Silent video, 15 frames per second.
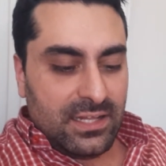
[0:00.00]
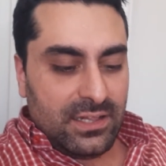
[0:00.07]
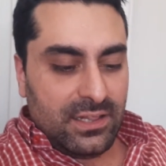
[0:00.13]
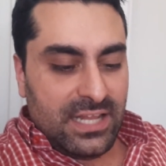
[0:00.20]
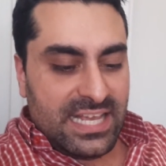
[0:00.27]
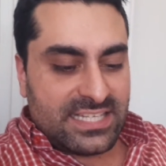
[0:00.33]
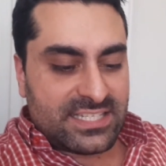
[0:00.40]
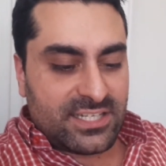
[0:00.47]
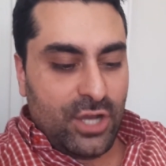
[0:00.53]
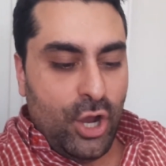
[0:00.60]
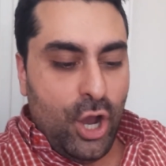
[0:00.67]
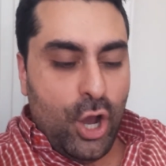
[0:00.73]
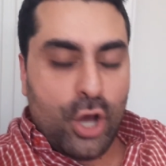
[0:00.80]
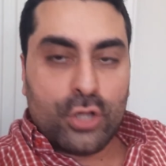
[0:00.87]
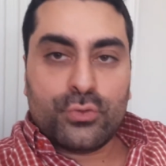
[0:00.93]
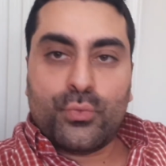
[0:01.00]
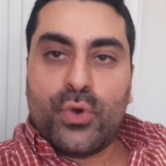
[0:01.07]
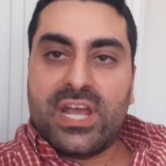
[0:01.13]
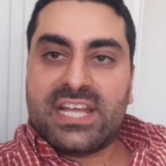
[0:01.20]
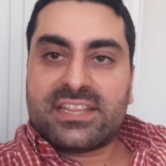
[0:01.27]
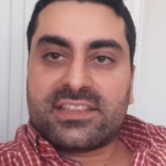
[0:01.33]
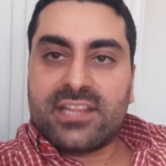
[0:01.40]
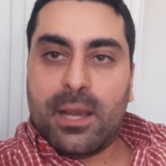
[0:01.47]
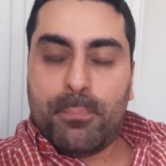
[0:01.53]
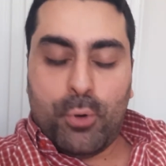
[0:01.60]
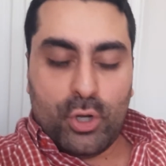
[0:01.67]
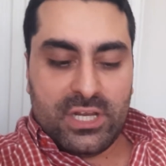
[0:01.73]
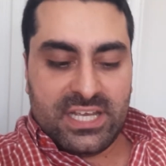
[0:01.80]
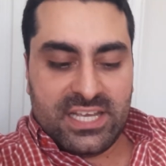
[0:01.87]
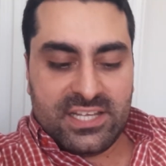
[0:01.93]
let's go on with
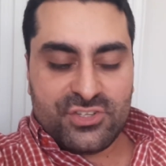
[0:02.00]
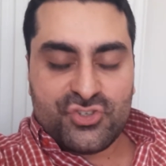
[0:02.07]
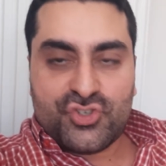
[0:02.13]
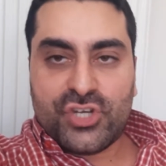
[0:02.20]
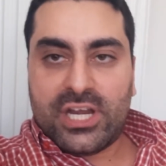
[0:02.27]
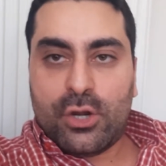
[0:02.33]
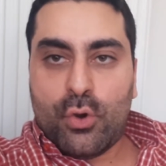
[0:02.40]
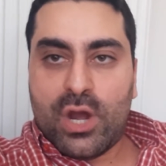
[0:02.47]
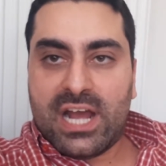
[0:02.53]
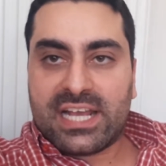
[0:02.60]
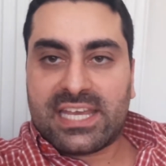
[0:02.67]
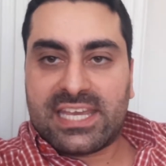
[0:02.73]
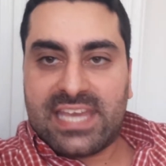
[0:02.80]
Napoli-Genoa